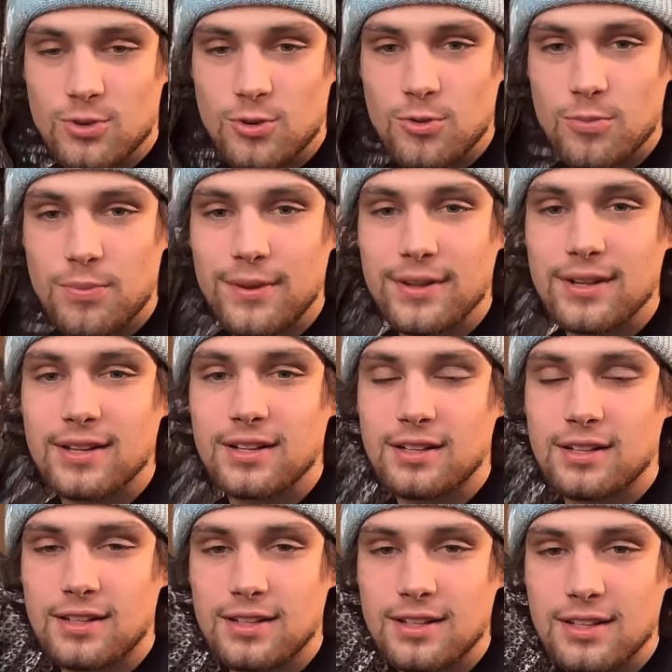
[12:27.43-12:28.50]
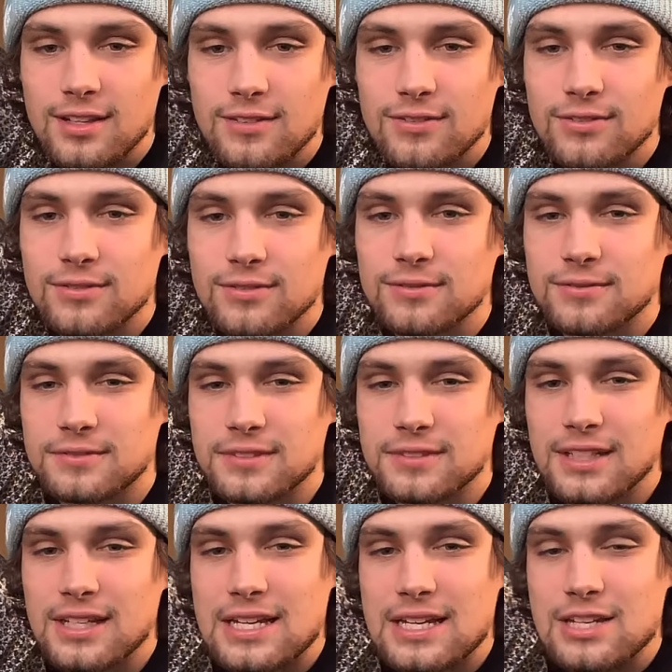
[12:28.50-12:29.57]
I can't see very good, my glasses are
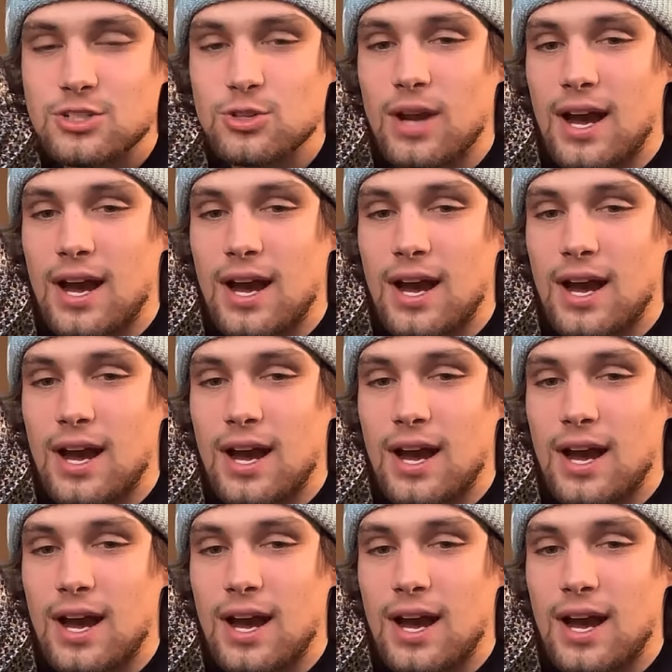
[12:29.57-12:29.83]
off.